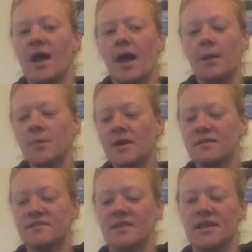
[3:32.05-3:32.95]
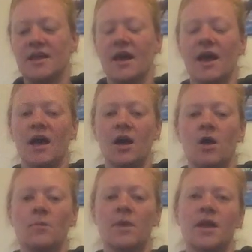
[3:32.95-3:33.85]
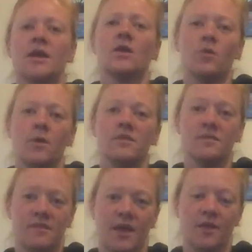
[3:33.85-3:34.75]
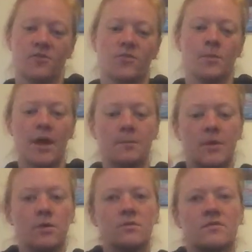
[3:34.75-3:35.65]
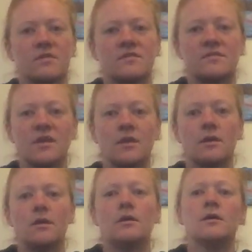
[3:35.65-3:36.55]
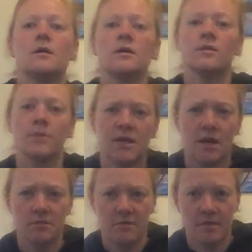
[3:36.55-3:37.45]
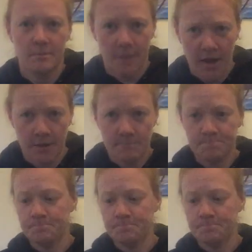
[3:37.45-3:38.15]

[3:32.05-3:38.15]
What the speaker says: I'm going to see how many coins it takes for my boat to sink all the way down to the bottom.